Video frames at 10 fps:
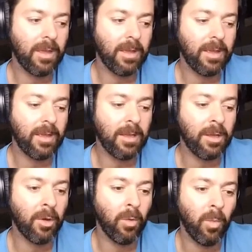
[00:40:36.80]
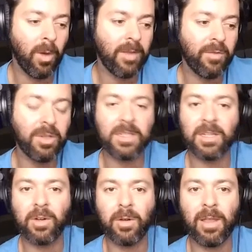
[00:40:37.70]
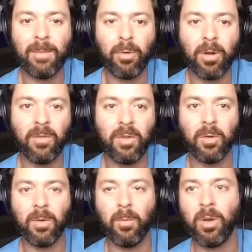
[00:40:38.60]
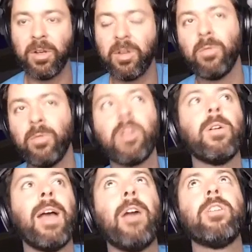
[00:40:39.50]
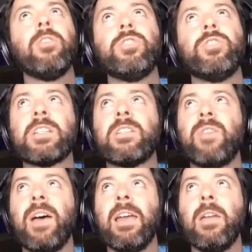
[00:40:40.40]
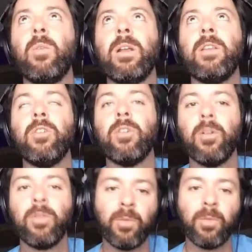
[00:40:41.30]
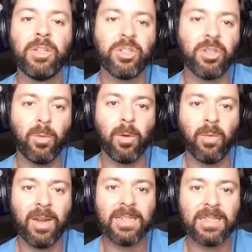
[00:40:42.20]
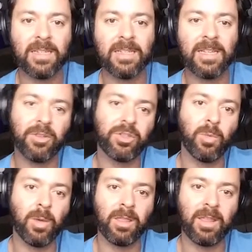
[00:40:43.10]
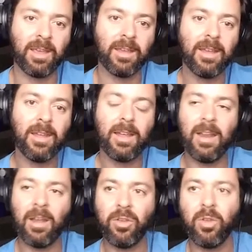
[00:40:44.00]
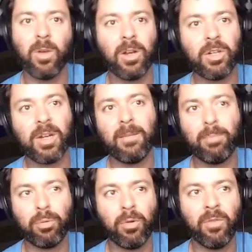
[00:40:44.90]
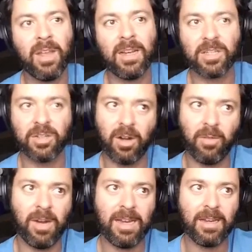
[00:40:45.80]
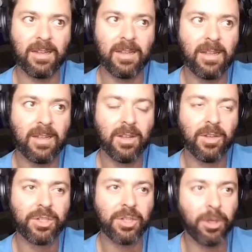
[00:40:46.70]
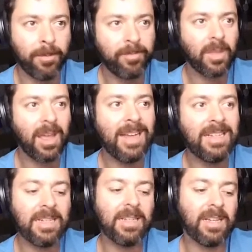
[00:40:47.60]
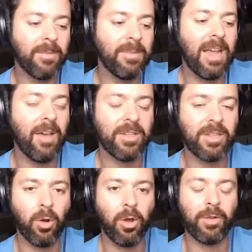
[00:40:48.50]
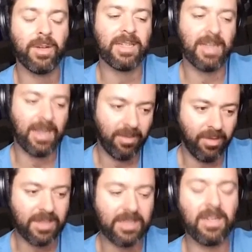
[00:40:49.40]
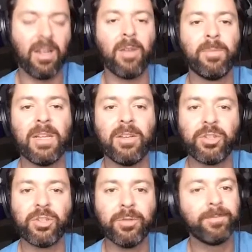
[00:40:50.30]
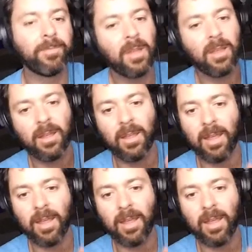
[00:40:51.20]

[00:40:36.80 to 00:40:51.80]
But what if you disagree with that point of view? How do you justify it when the religion you were raised in tells you one thing, and now you want to try and prove that it's not right? So I didn't come down as the author and say this is 100% true.